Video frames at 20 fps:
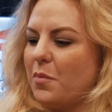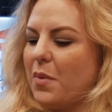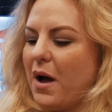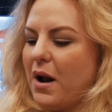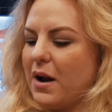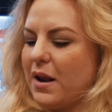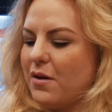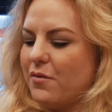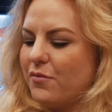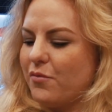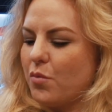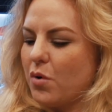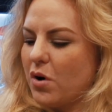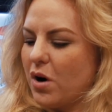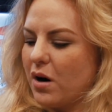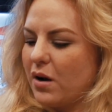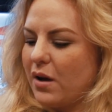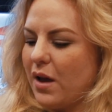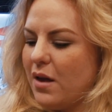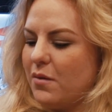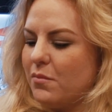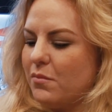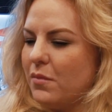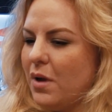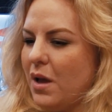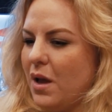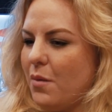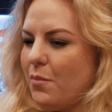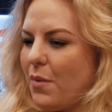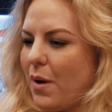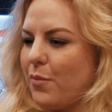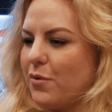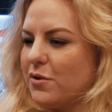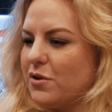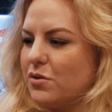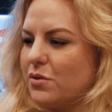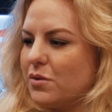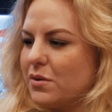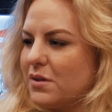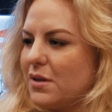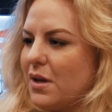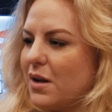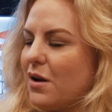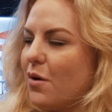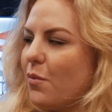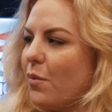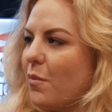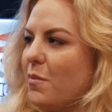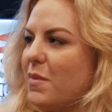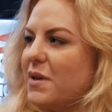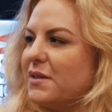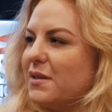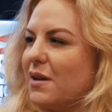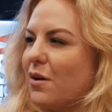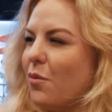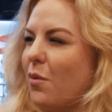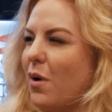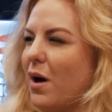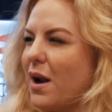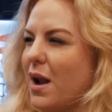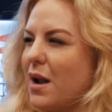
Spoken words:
body of work, and my producer said, we're missing one.